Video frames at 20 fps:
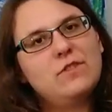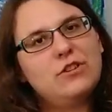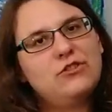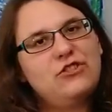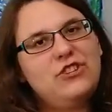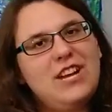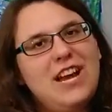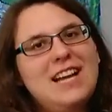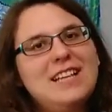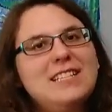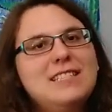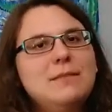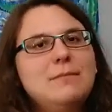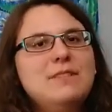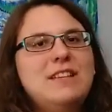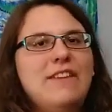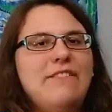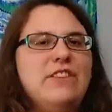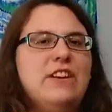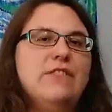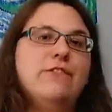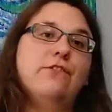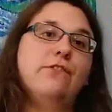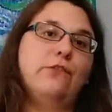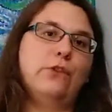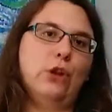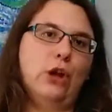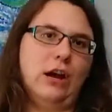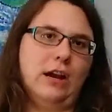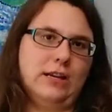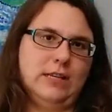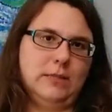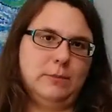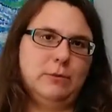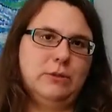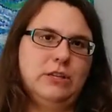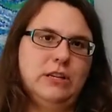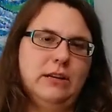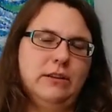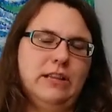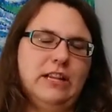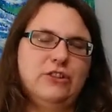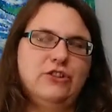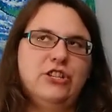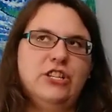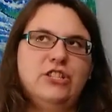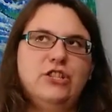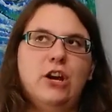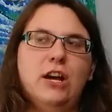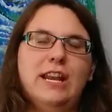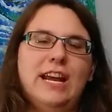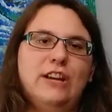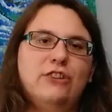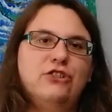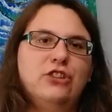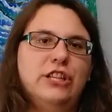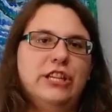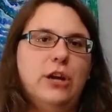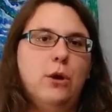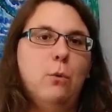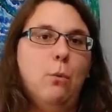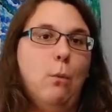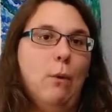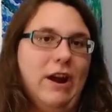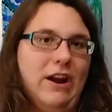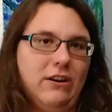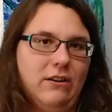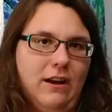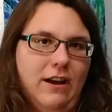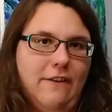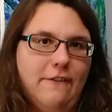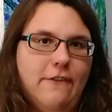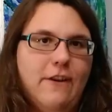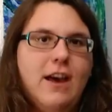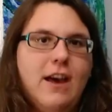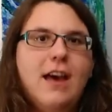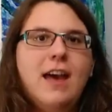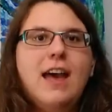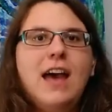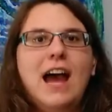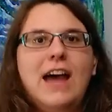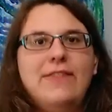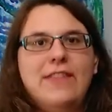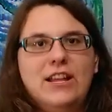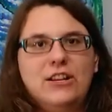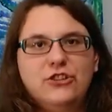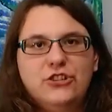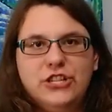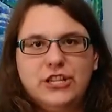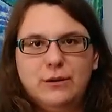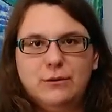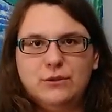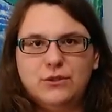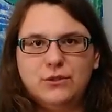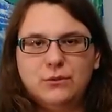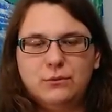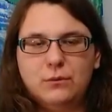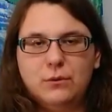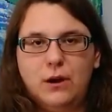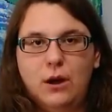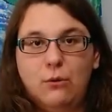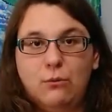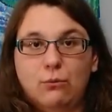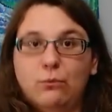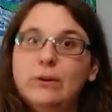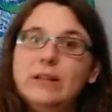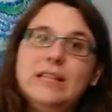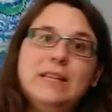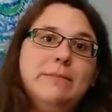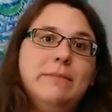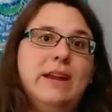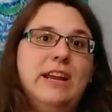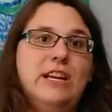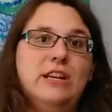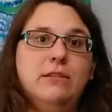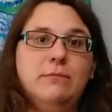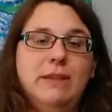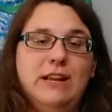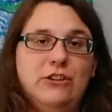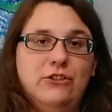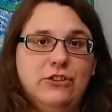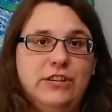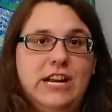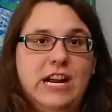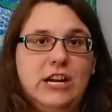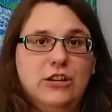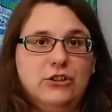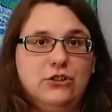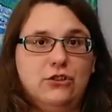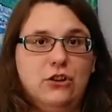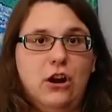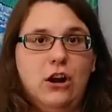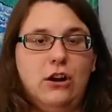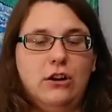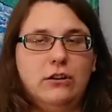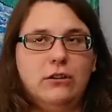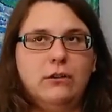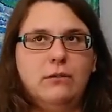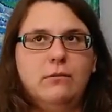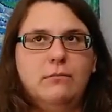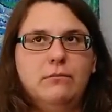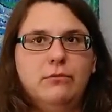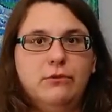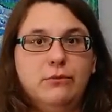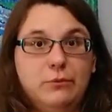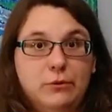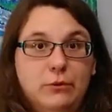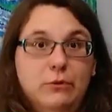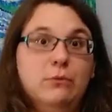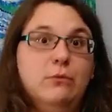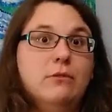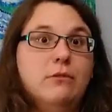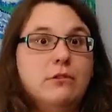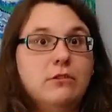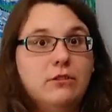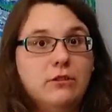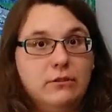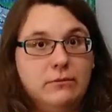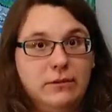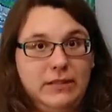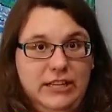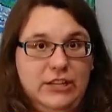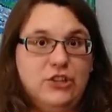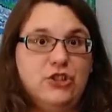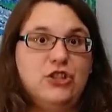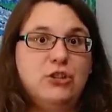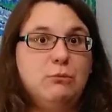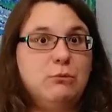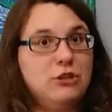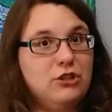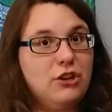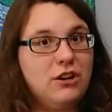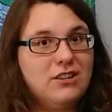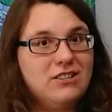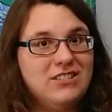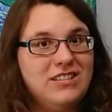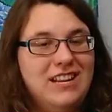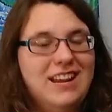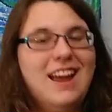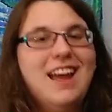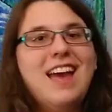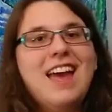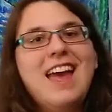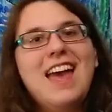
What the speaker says: she has some definite flaws that she's not actually aware of. And then she goes through a really major character arc through her relationship with Darcy.